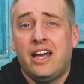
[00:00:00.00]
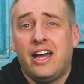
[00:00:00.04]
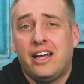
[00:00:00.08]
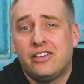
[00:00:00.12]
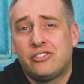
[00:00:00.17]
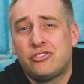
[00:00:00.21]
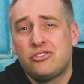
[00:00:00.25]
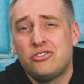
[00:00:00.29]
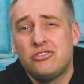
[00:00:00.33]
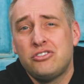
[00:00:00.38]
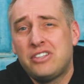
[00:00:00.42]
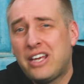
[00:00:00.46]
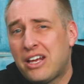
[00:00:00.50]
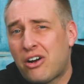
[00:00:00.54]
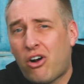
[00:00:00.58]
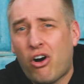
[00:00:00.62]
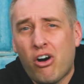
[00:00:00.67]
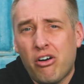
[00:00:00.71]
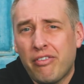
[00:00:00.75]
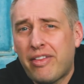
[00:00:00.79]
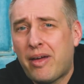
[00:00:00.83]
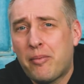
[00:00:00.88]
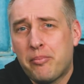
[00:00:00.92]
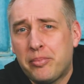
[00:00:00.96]
And so you get
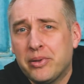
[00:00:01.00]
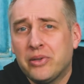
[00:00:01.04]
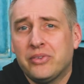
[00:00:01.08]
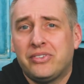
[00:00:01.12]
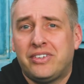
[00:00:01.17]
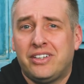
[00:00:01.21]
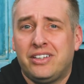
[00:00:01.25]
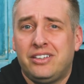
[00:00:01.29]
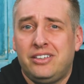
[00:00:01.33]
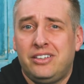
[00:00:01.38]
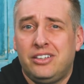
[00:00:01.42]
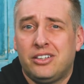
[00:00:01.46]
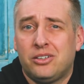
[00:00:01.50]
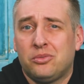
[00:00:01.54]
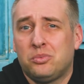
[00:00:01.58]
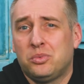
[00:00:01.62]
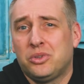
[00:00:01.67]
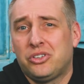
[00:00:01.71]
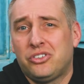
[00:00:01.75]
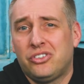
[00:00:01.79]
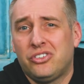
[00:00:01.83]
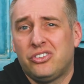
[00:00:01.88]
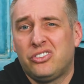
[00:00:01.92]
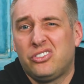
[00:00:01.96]
all that built in here,
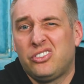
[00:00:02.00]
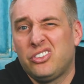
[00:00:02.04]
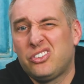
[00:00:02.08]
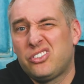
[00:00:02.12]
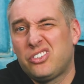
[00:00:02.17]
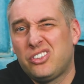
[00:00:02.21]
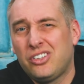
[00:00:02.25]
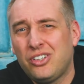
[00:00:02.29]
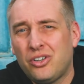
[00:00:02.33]
which is just,